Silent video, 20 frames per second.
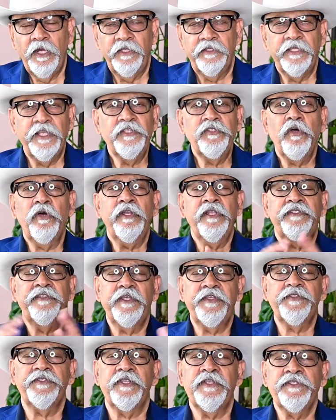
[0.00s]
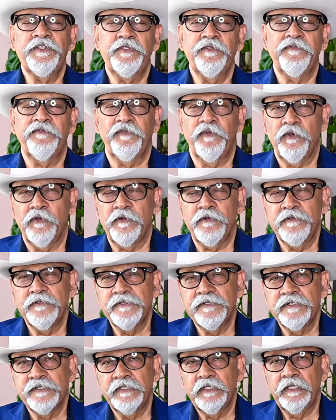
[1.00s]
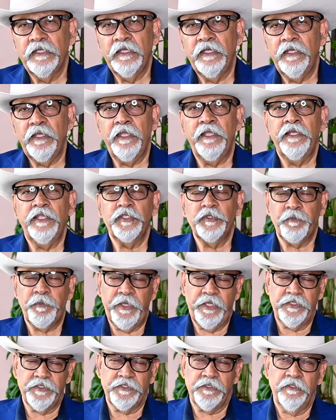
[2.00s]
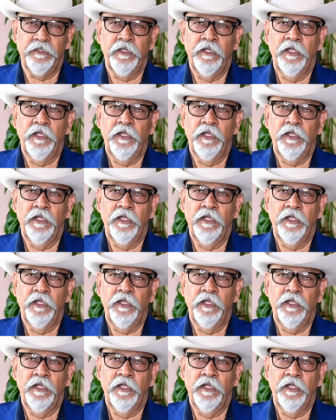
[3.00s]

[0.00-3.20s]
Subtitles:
There's no resistance to flow in space.